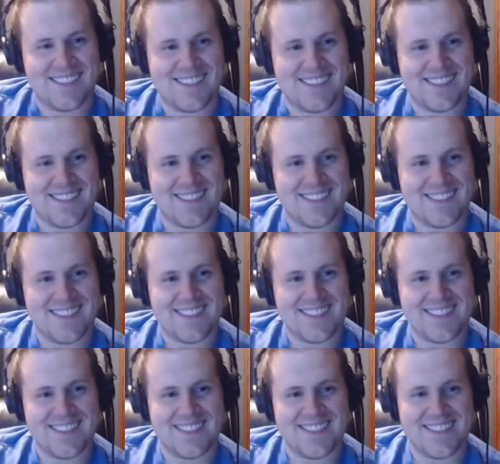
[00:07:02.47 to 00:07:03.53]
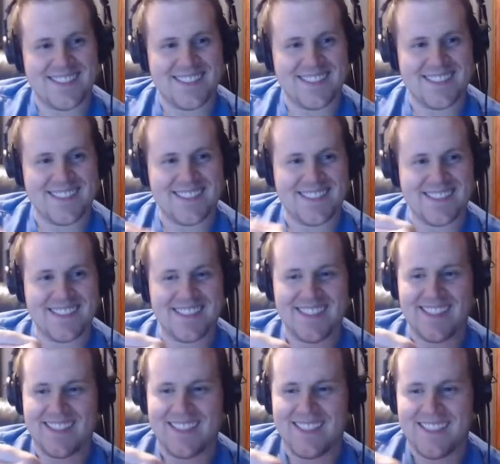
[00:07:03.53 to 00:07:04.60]

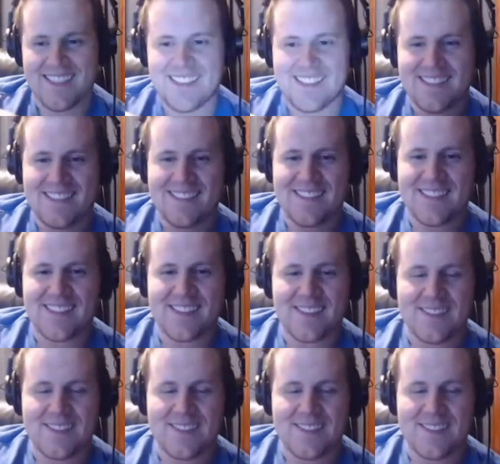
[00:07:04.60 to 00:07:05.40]
No words are spoken by the person on screen.